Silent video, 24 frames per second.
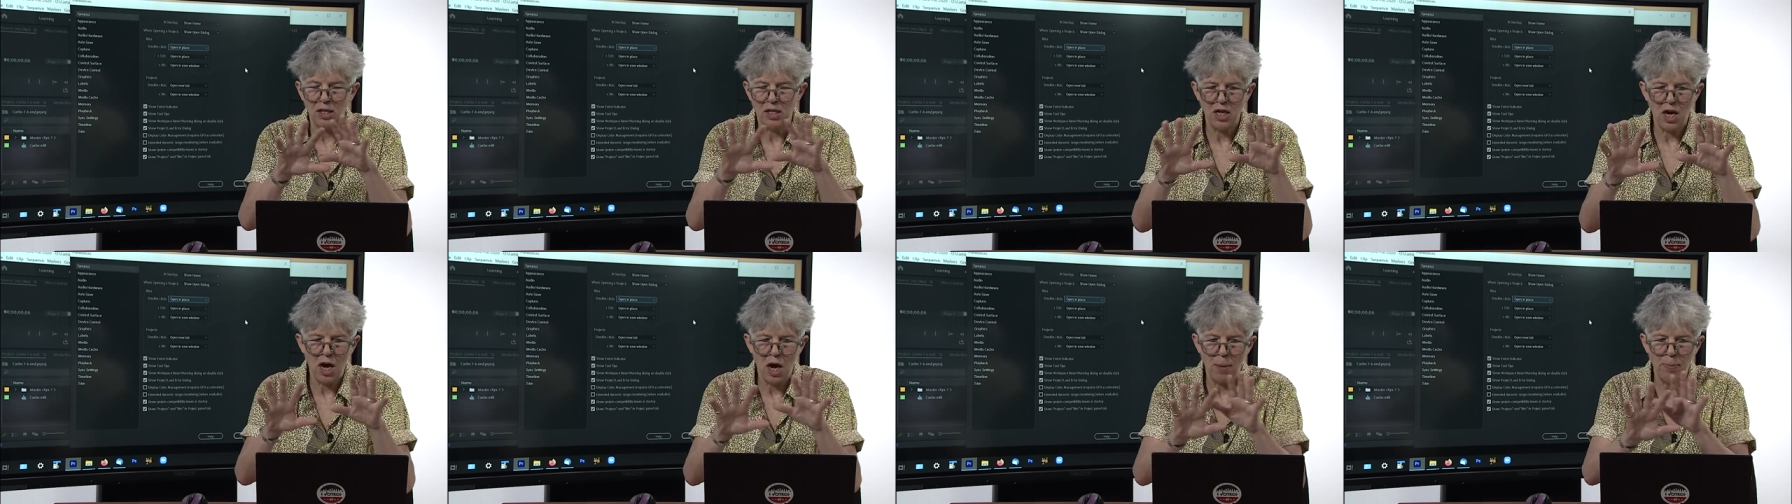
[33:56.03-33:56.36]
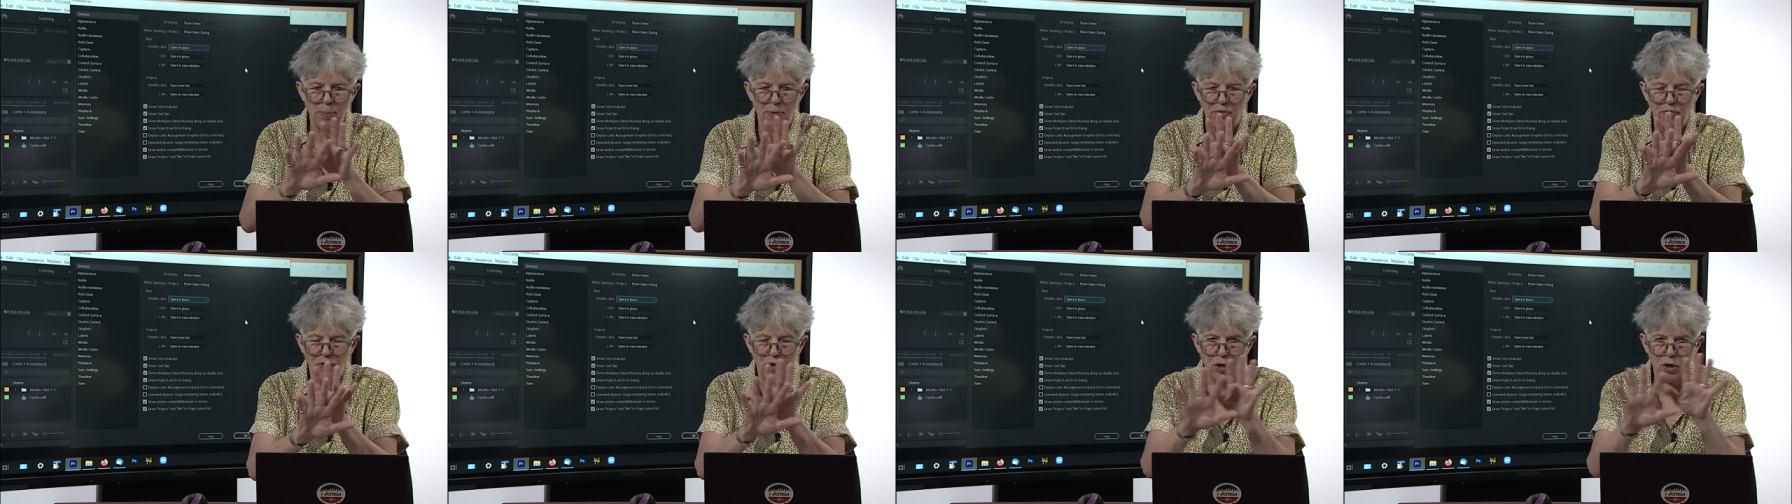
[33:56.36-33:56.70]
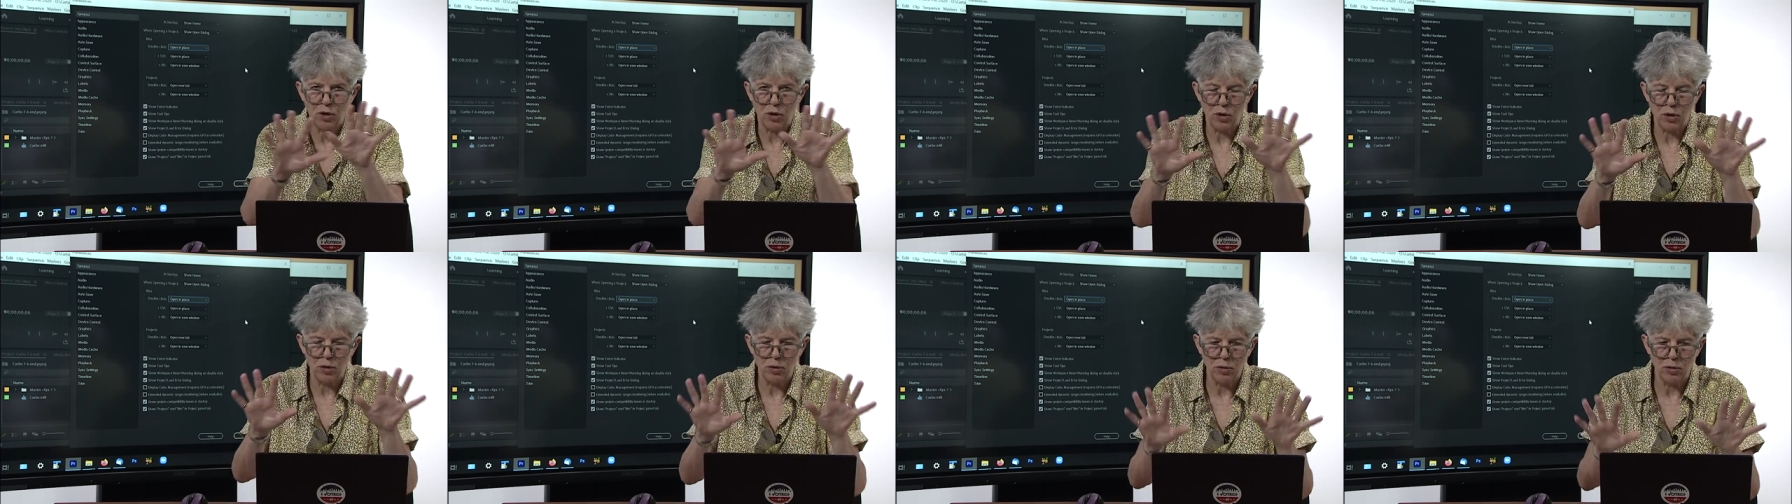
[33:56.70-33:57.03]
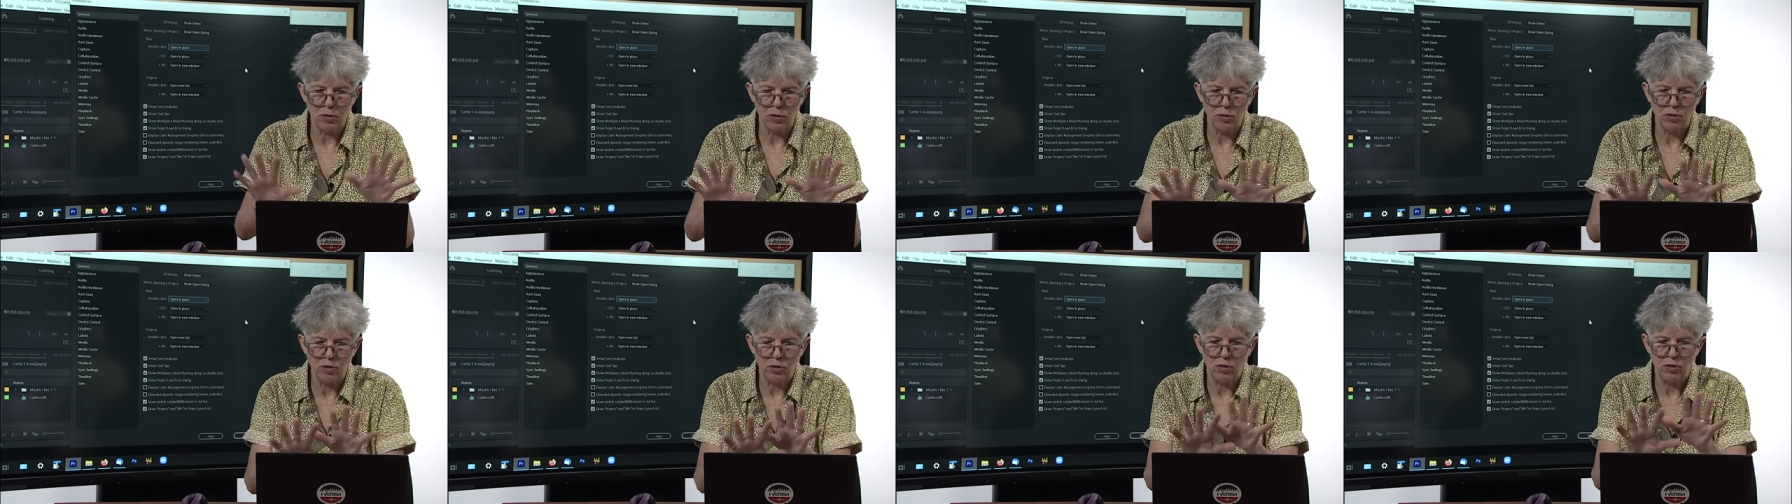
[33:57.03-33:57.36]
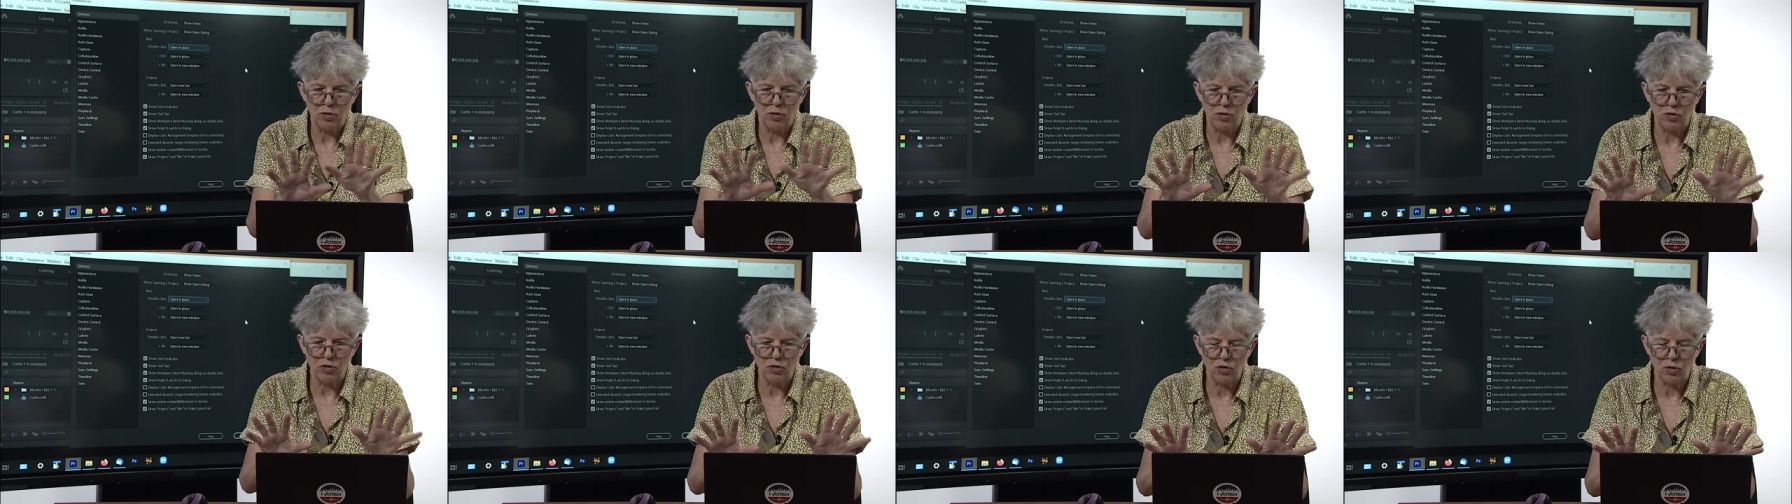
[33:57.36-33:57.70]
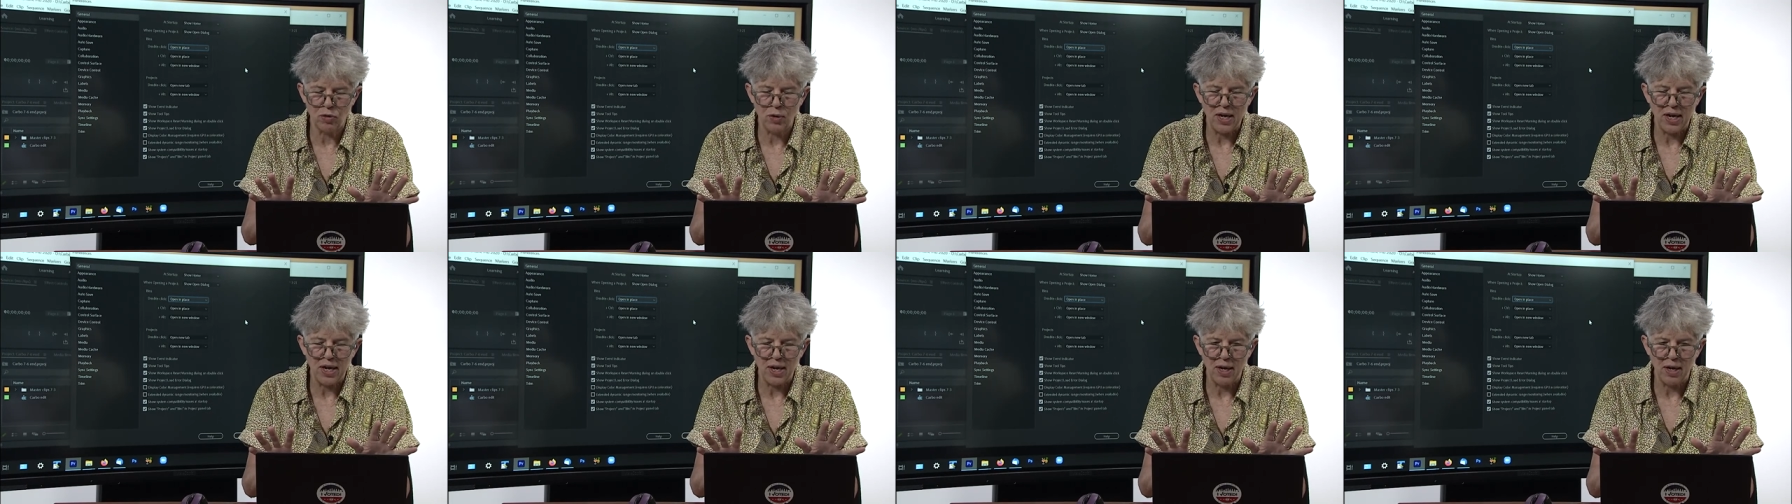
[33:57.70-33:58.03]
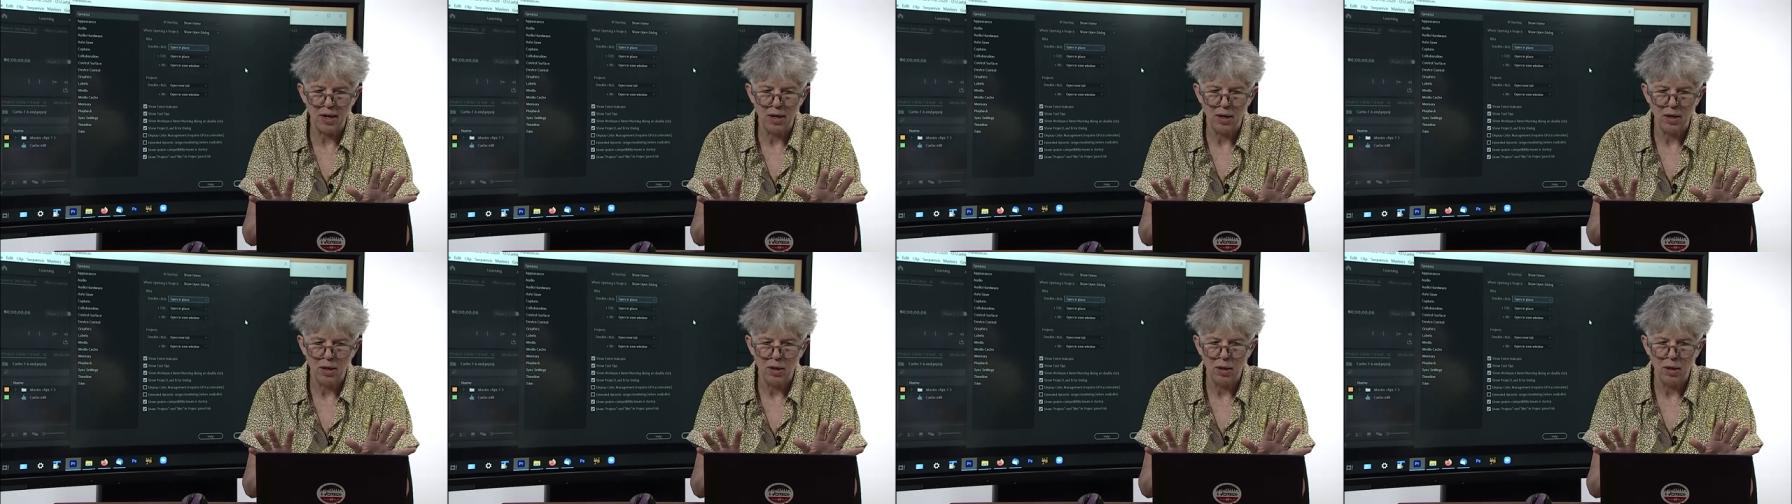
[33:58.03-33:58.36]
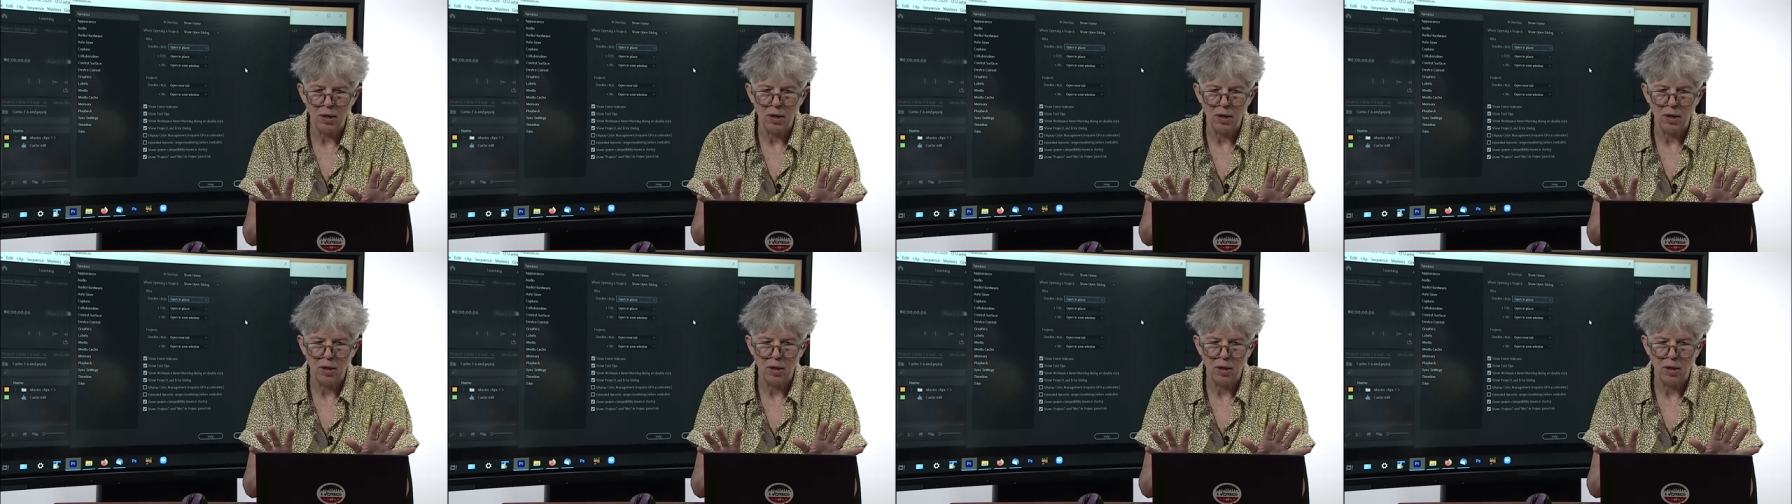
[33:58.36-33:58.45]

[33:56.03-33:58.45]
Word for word: top of your screen,